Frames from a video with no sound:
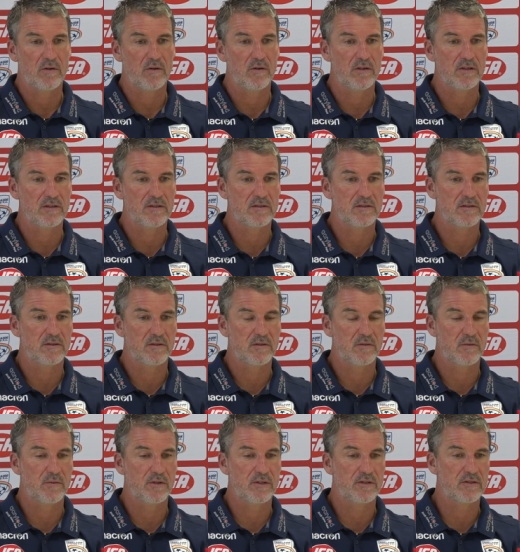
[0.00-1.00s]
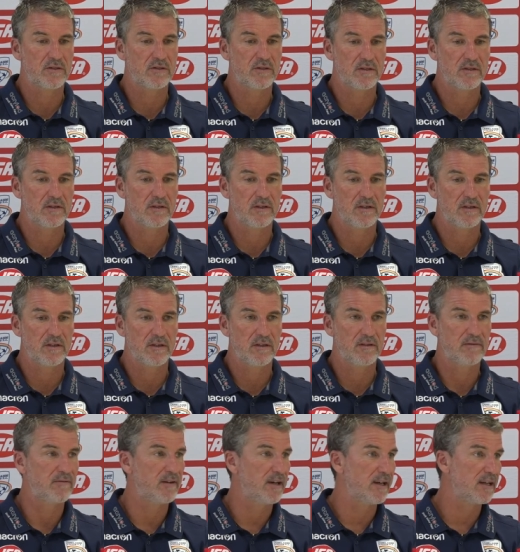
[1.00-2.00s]
goal is to reach
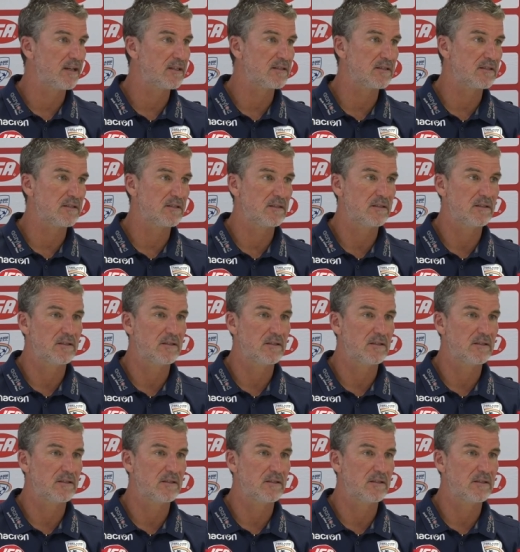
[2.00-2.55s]
the finals.